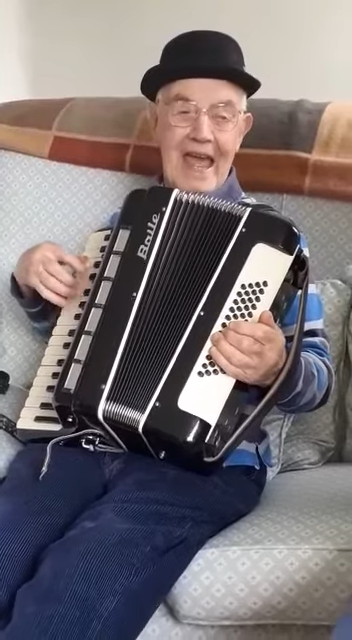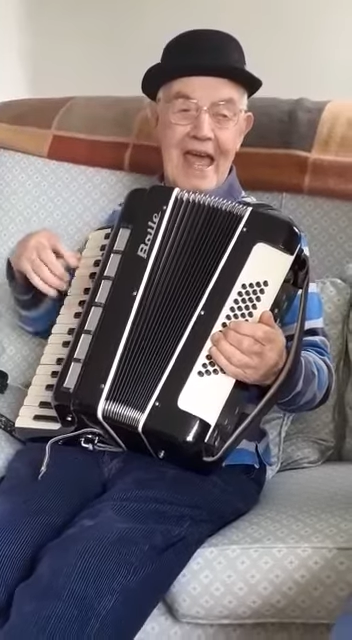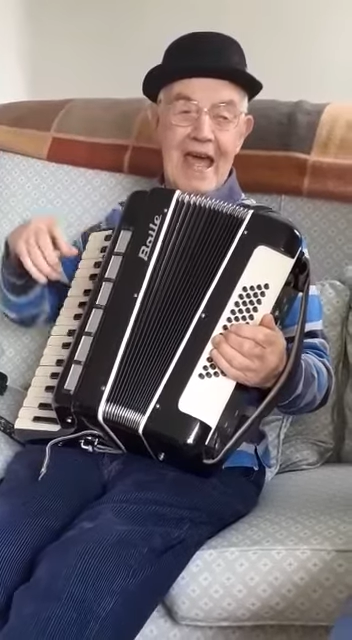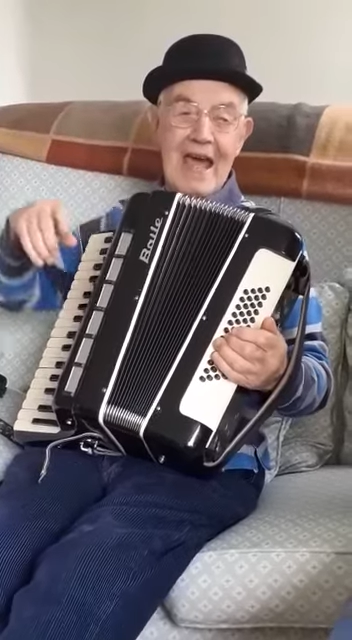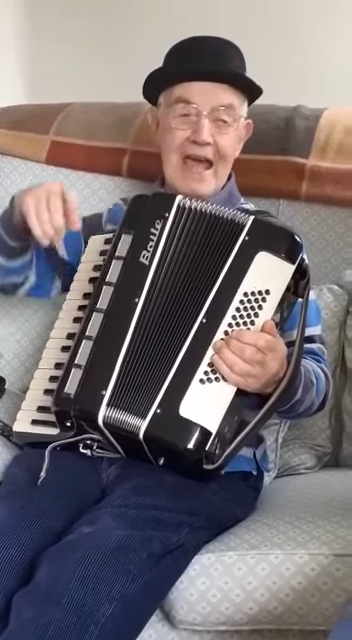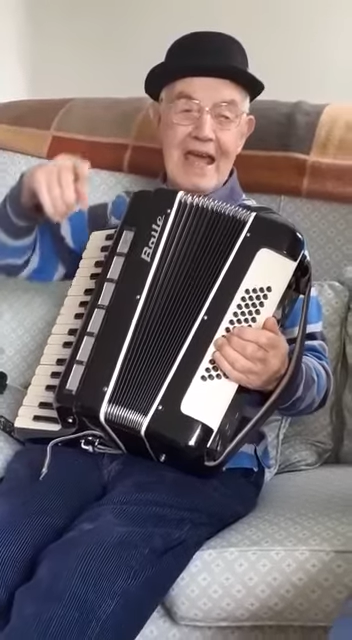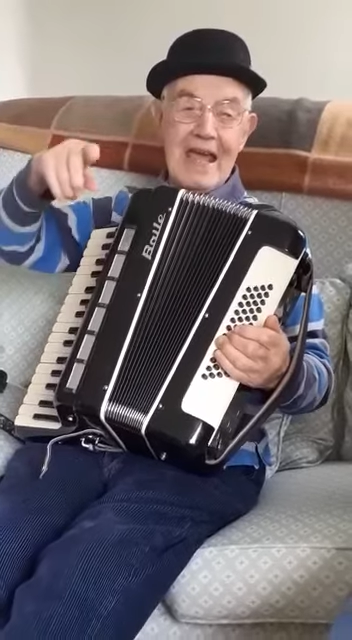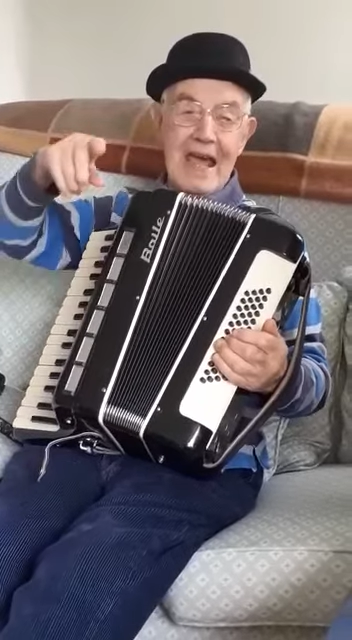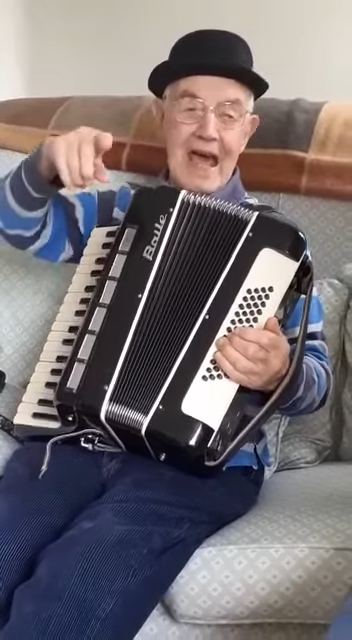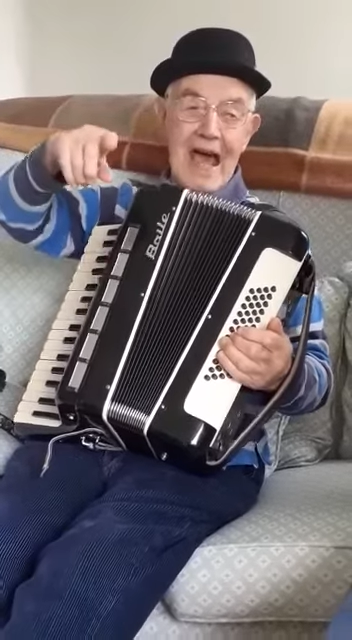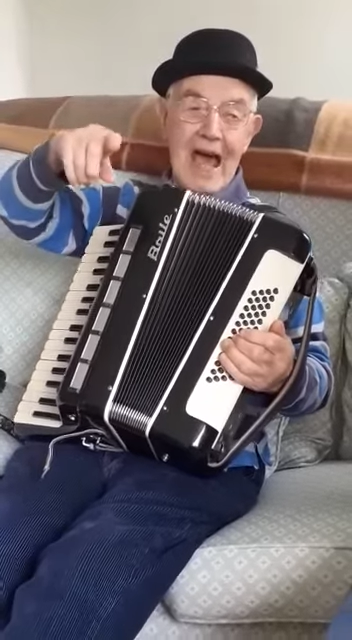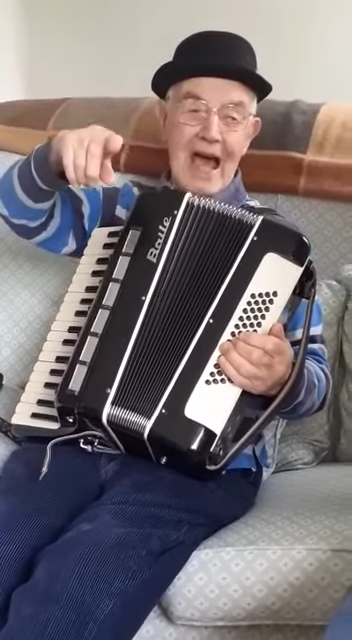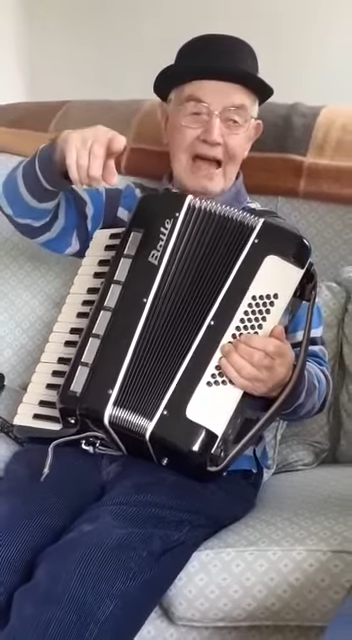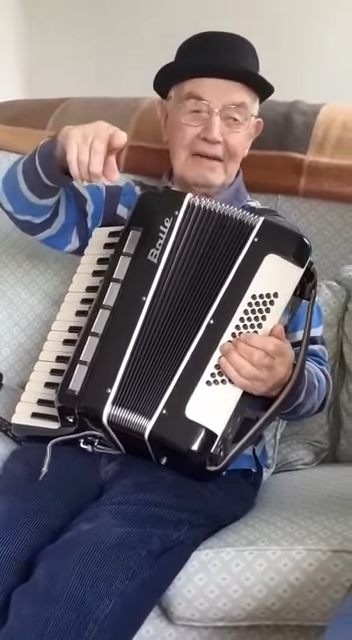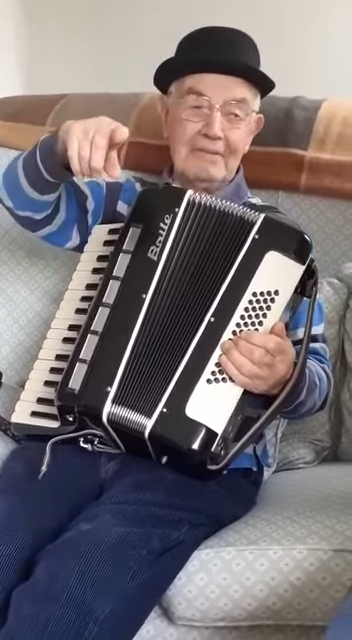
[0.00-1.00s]
Hey,
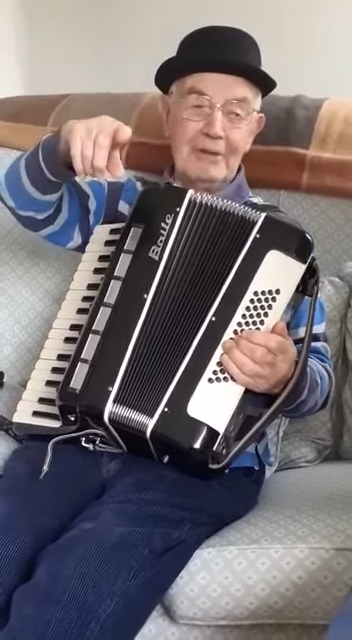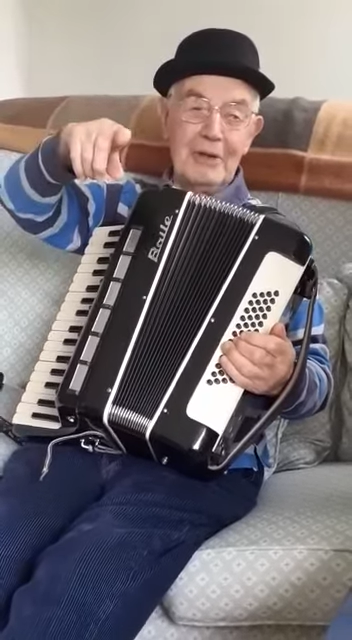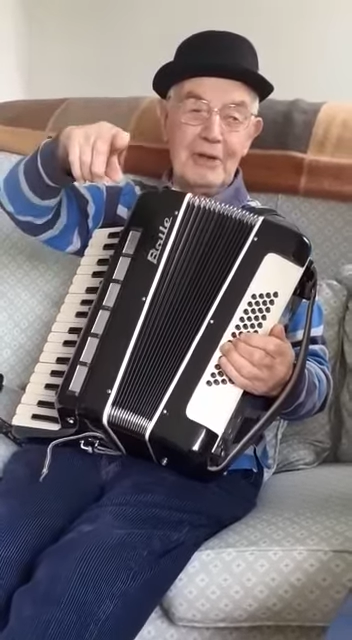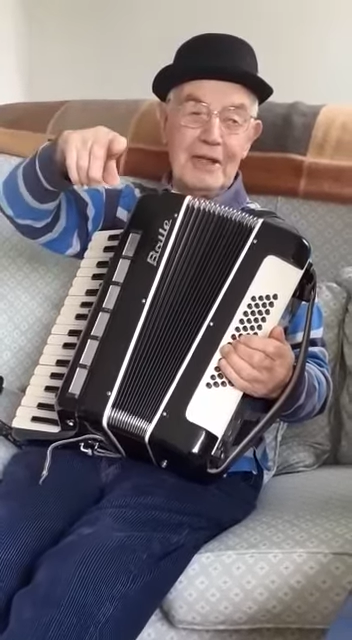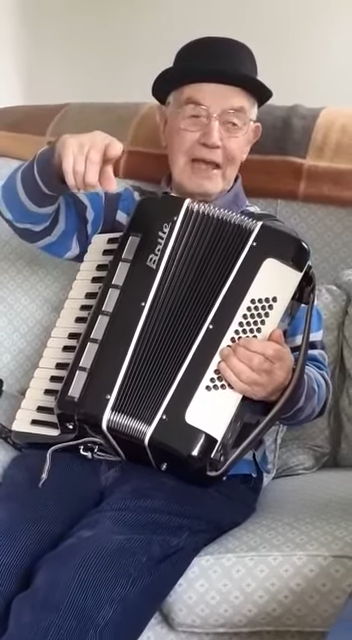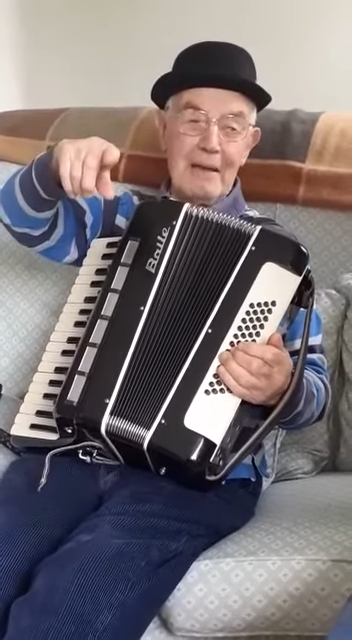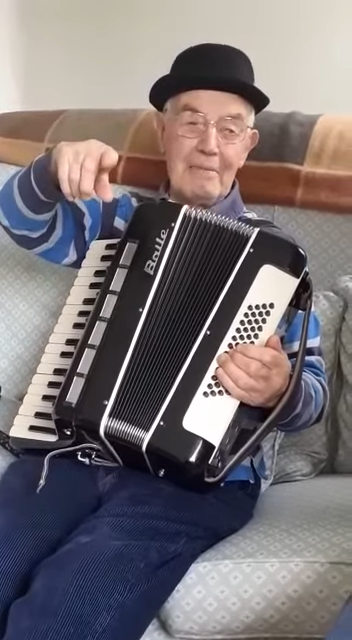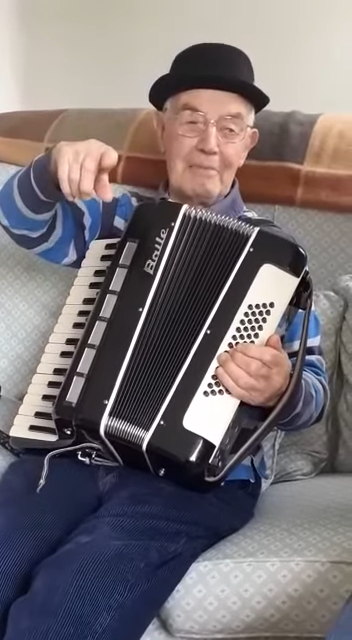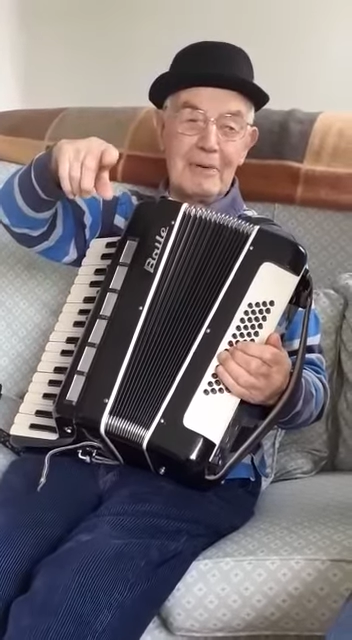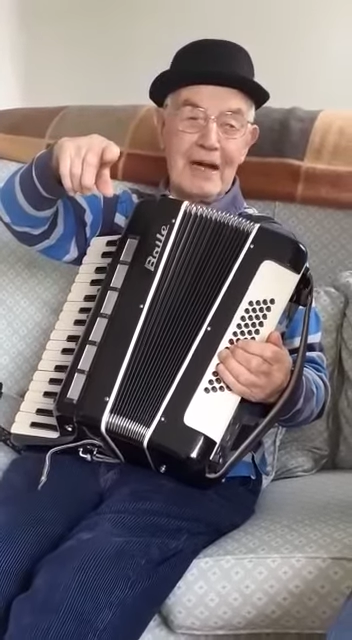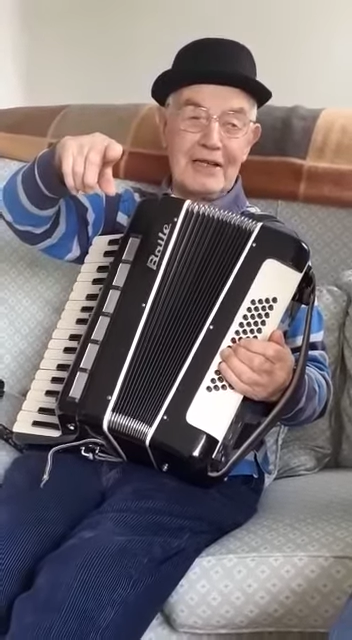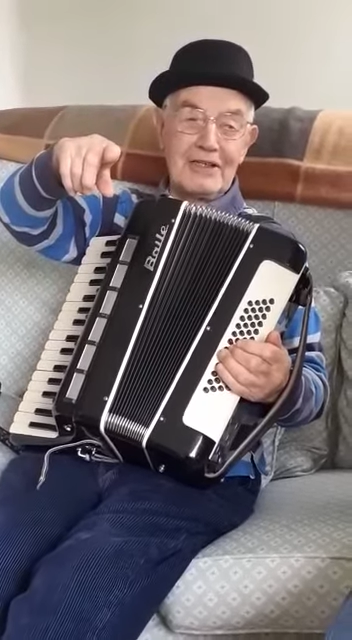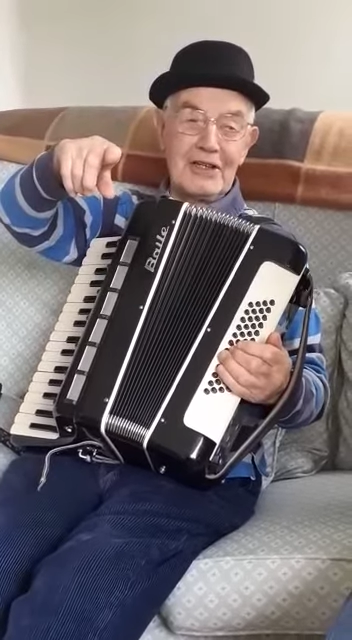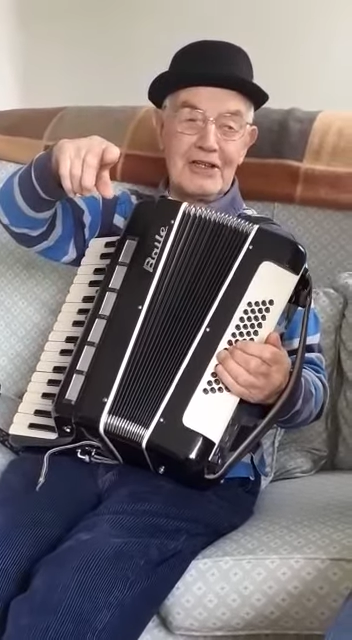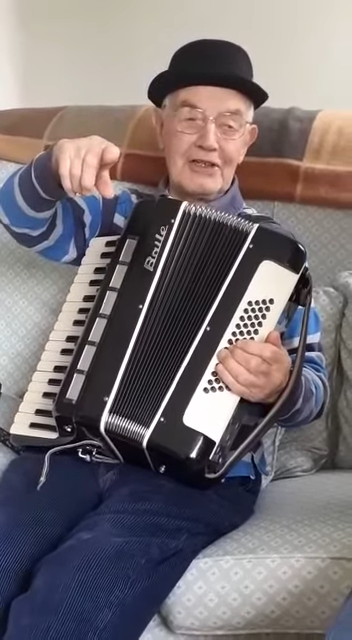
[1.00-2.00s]
I'll do the
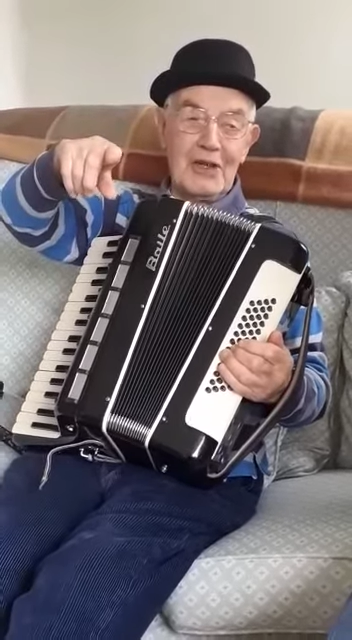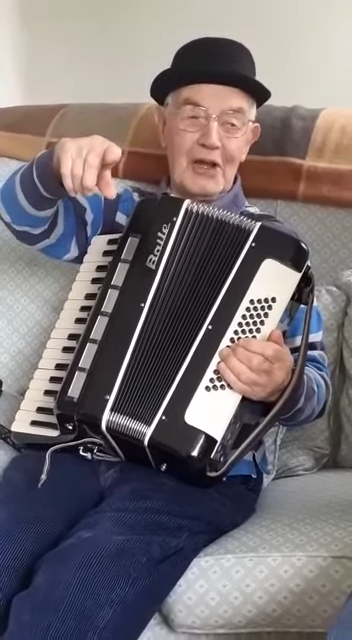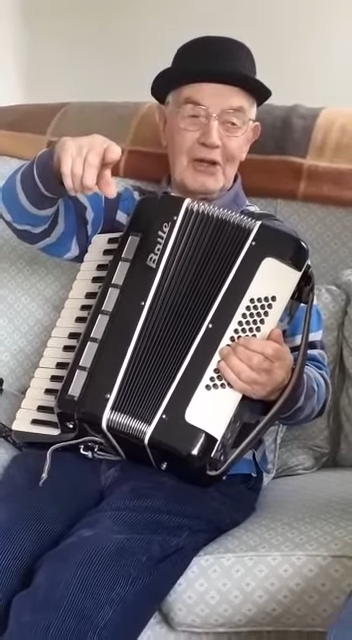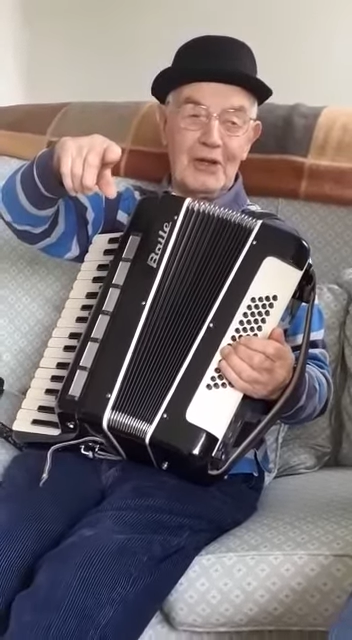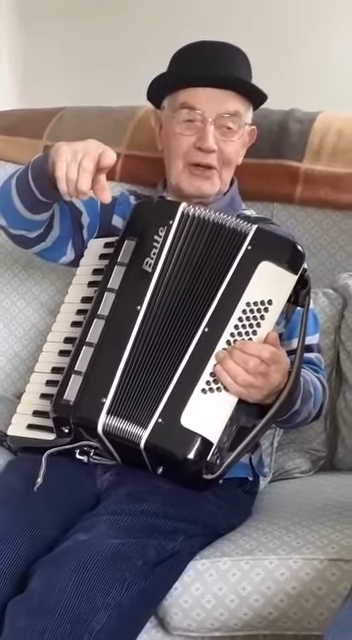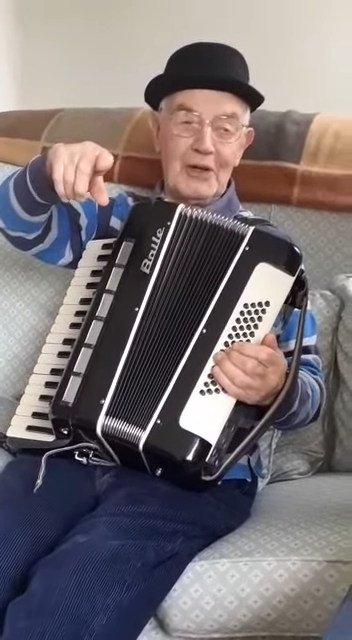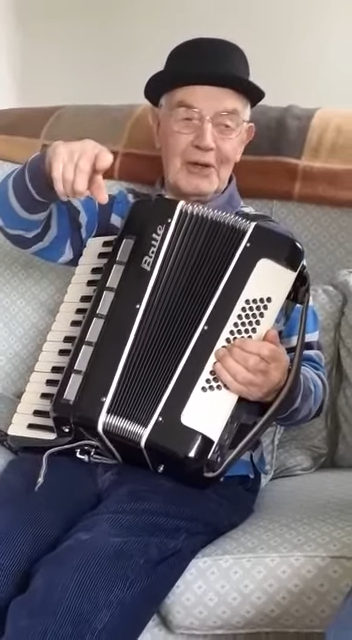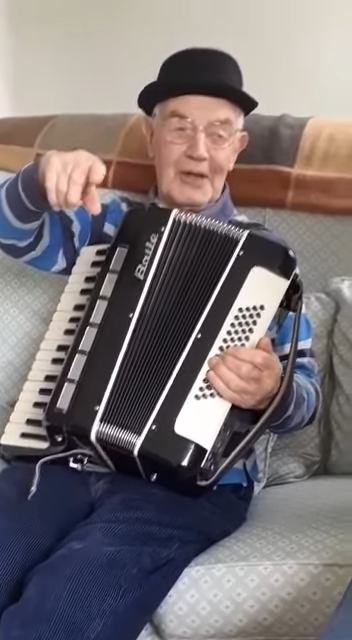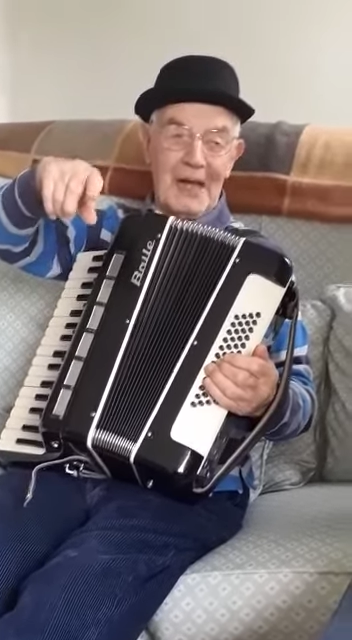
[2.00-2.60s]
impression. Hey.